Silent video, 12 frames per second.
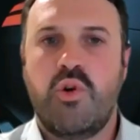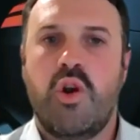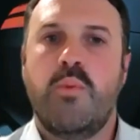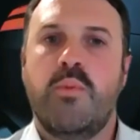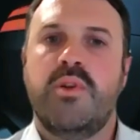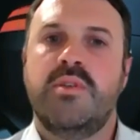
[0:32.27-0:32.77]

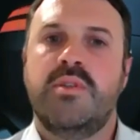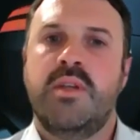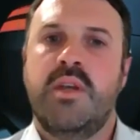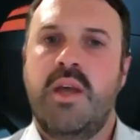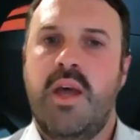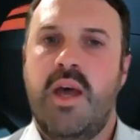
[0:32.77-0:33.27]

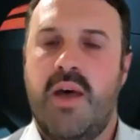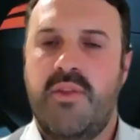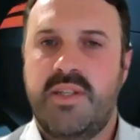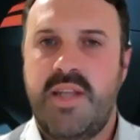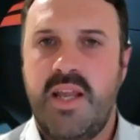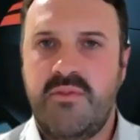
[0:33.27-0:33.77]
kilometres,
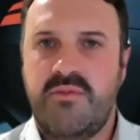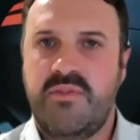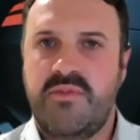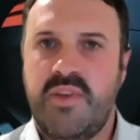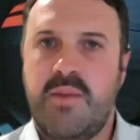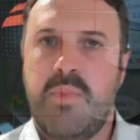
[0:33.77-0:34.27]
the 10 to
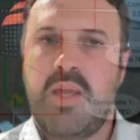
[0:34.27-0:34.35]
15